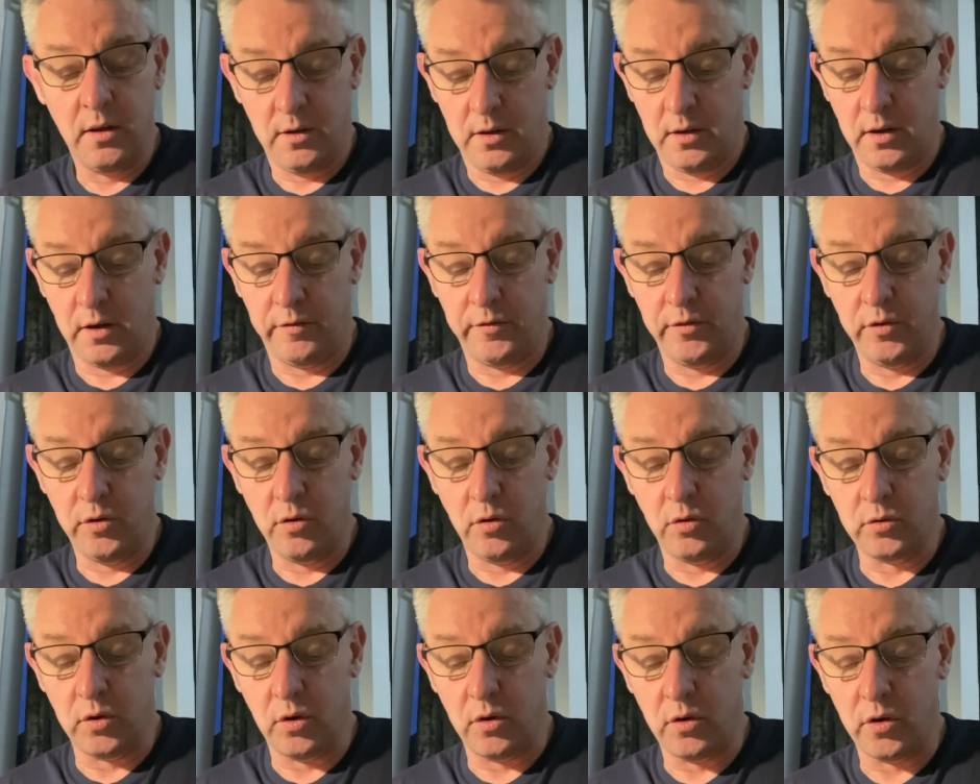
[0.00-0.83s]
A few
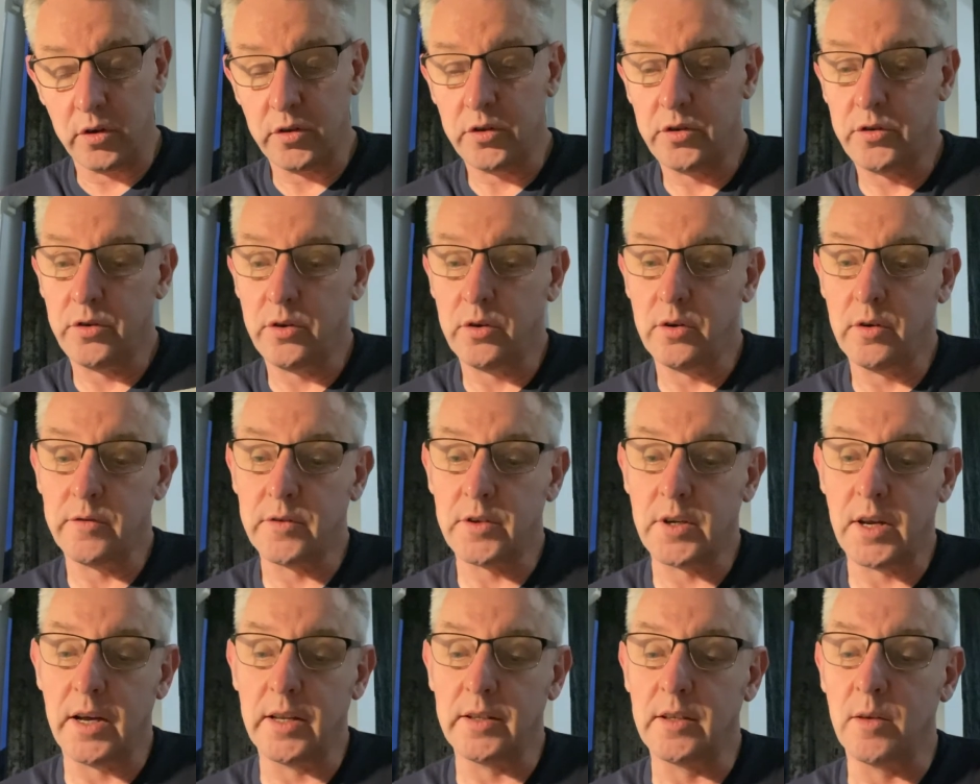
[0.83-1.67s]
old horse troughs
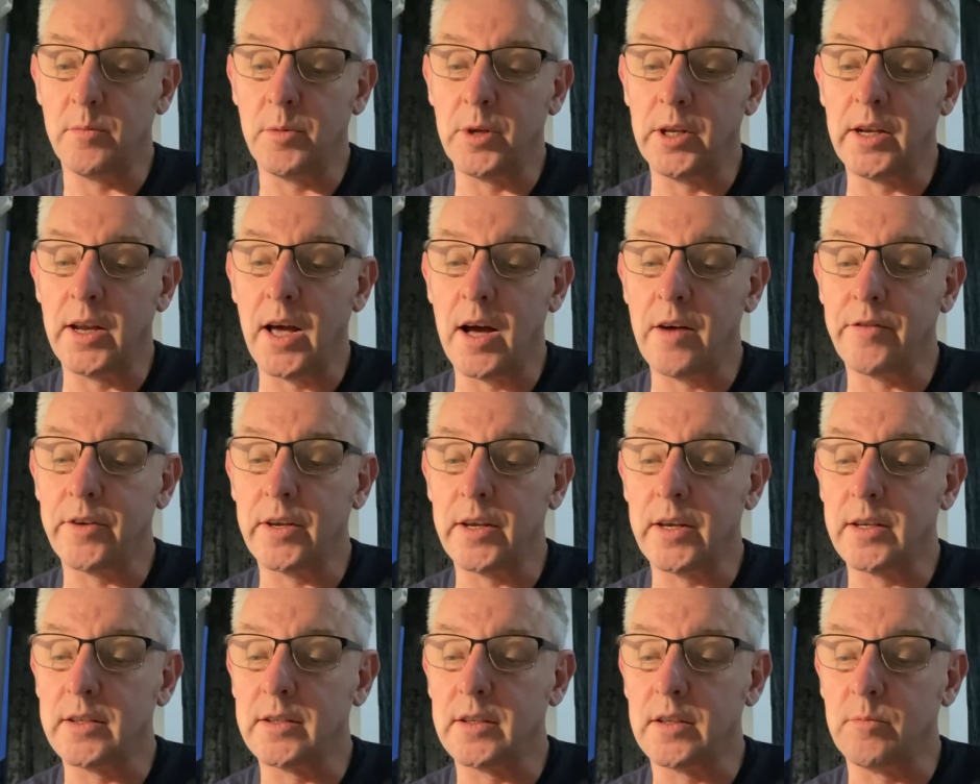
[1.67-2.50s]
had to be
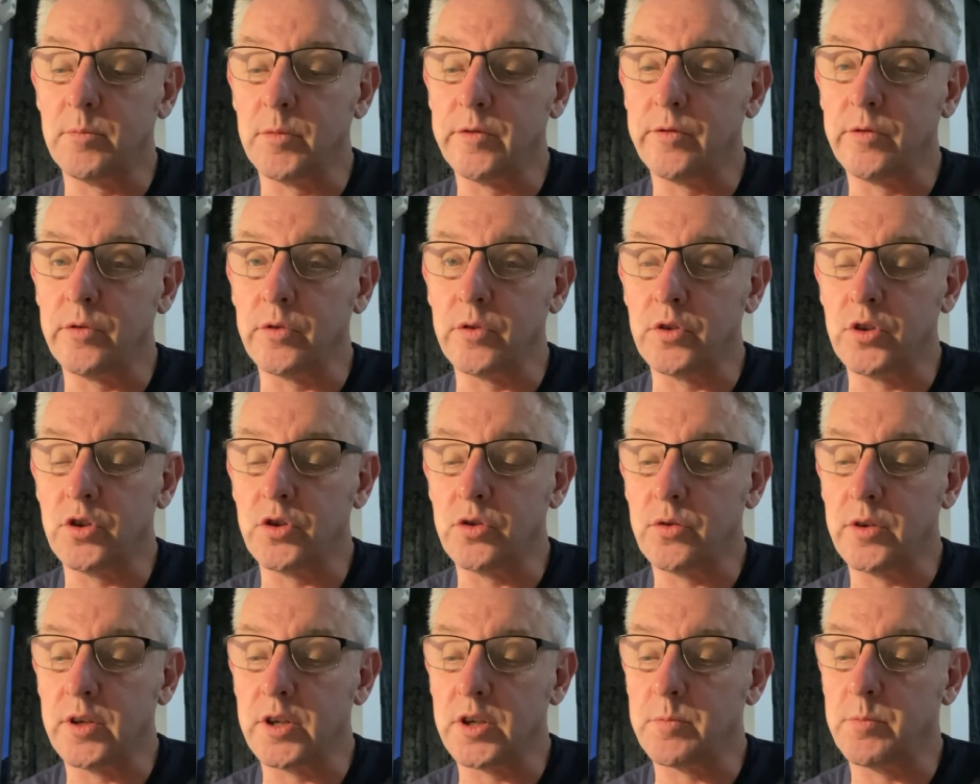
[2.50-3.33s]
navigated before
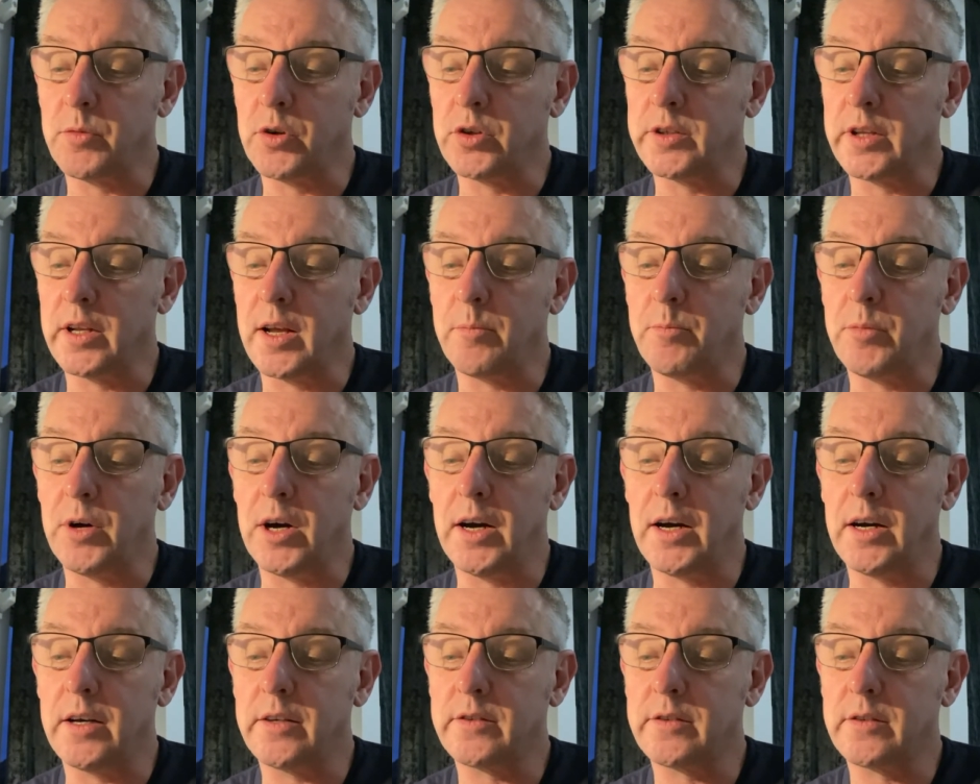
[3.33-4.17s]
Joey spotted a
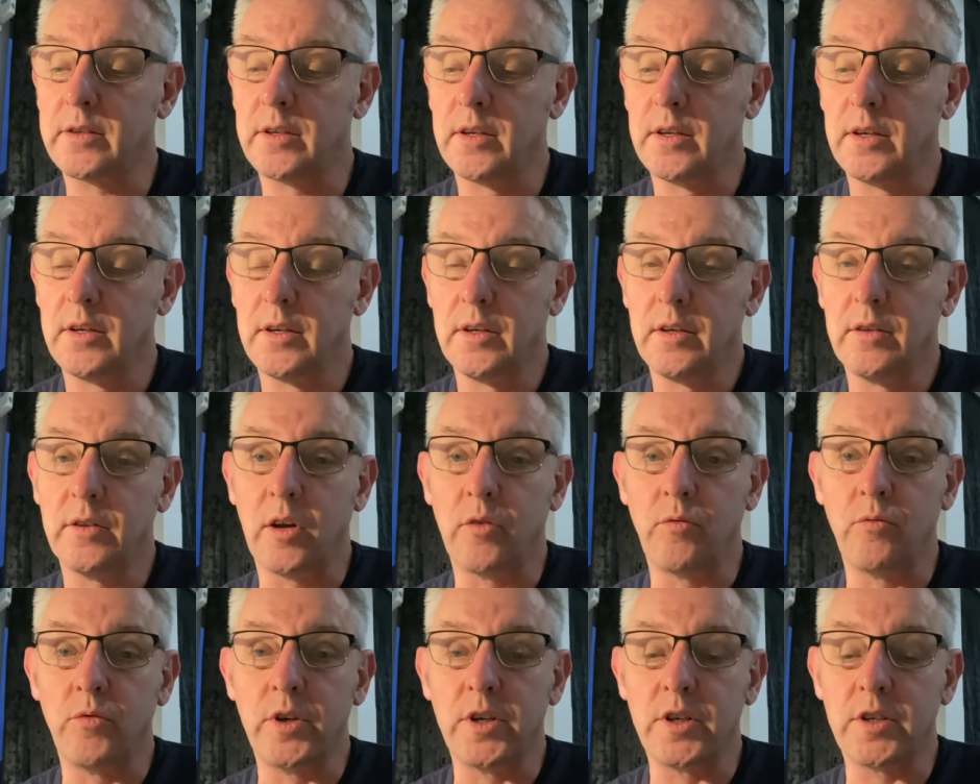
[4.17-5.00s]
path that
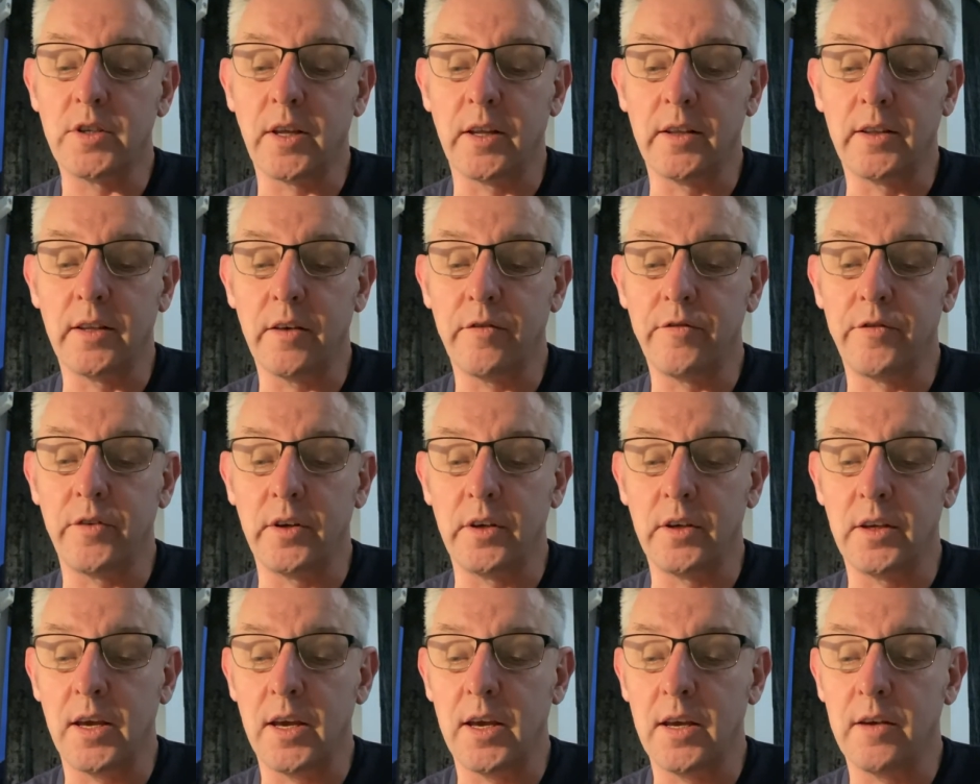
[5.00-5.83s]
reached a
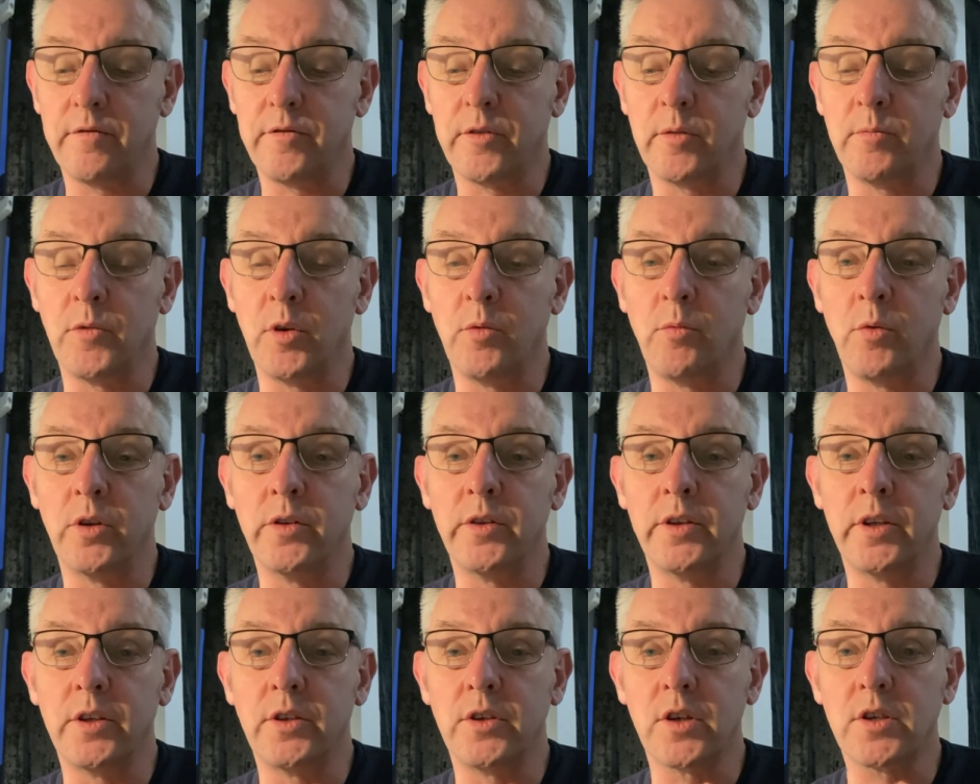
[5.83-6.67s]
different gate from the one
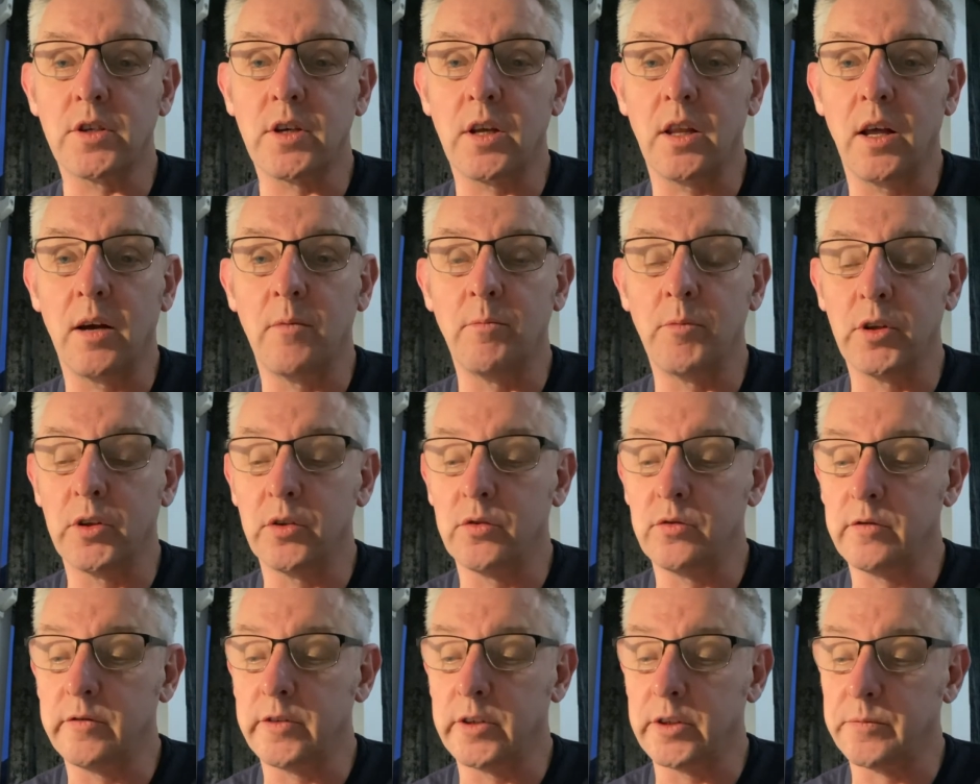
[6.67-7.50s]
they'd just clambered
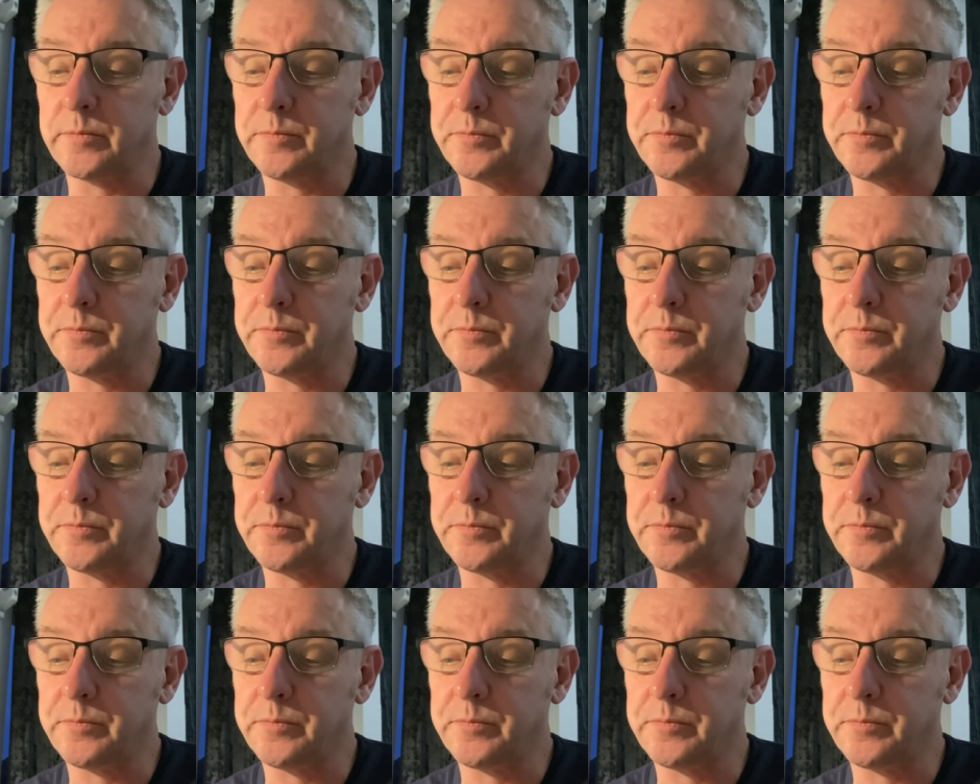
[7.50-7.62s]
over.